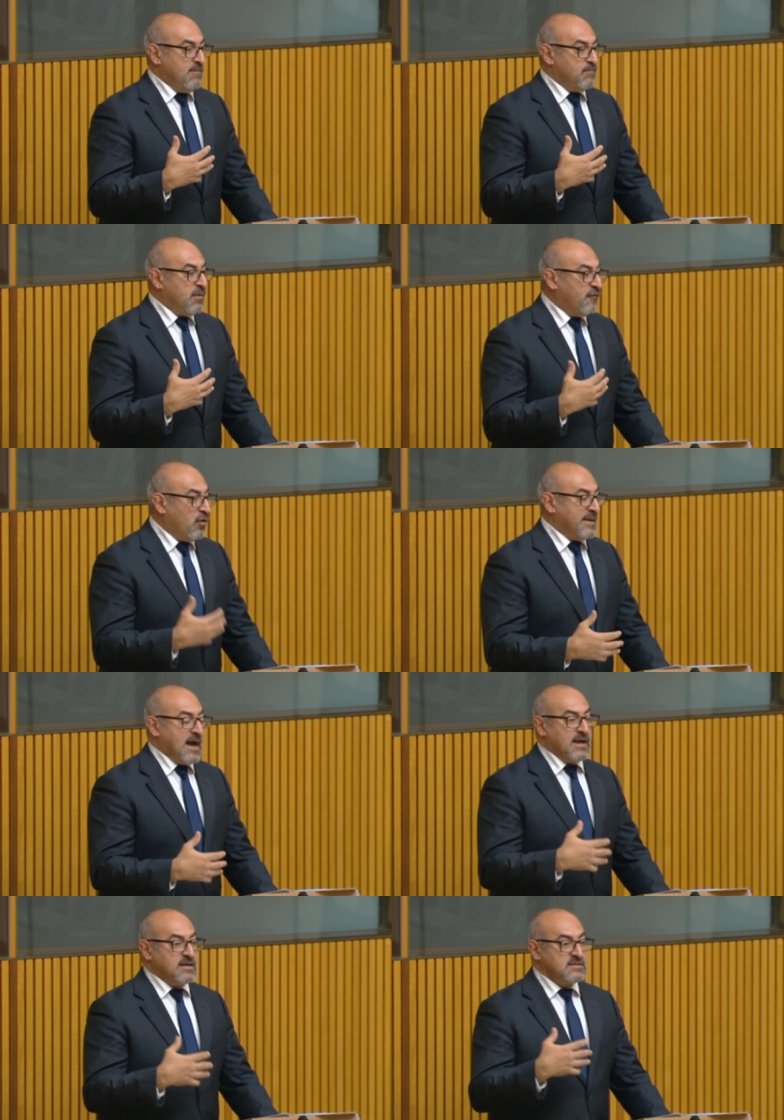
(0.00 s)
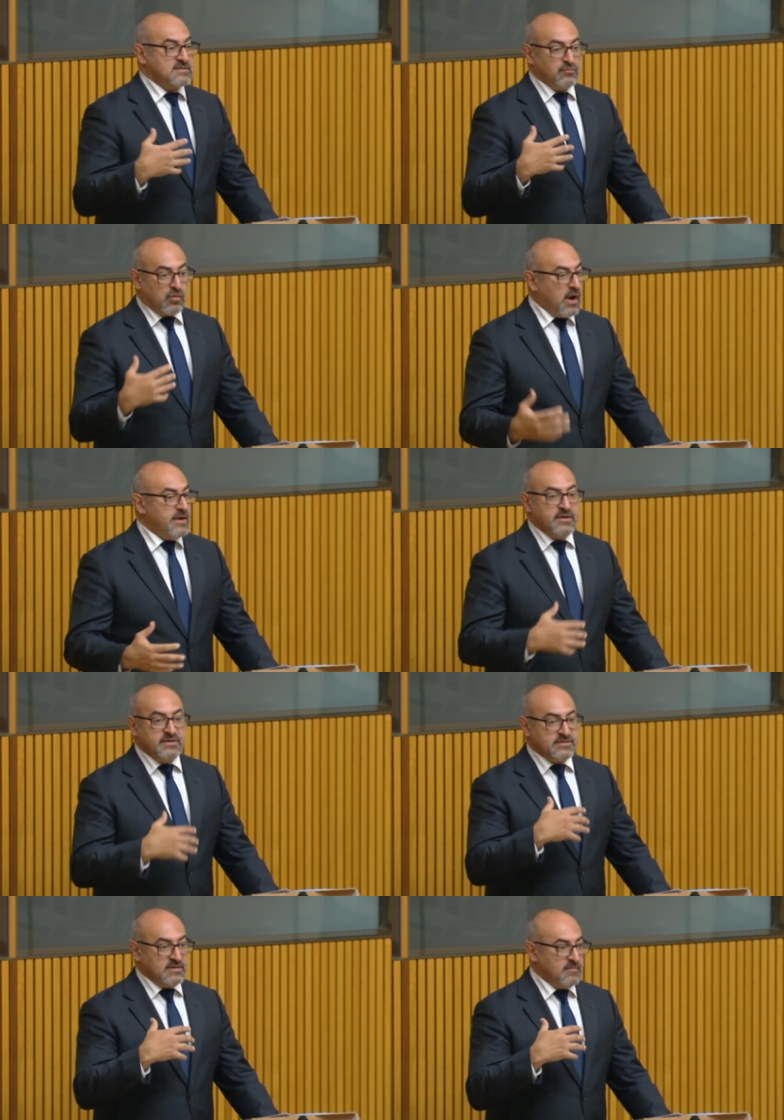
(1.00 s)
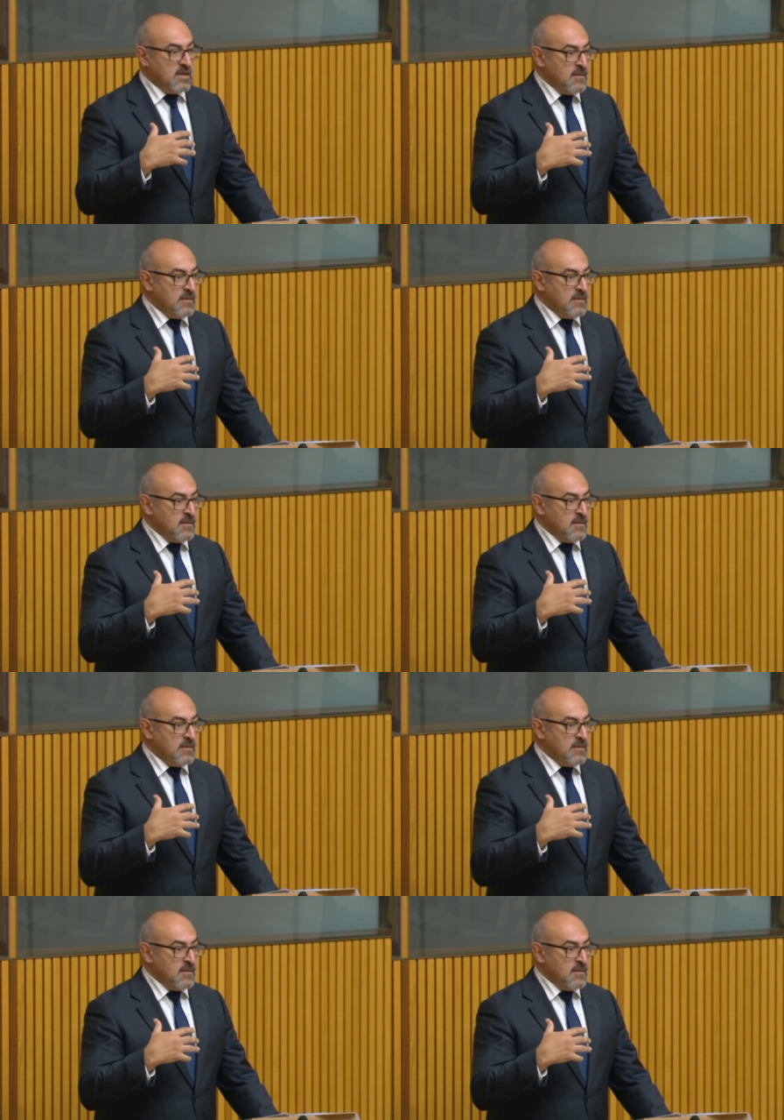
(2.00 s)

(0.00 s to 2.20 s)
performing artists and writers and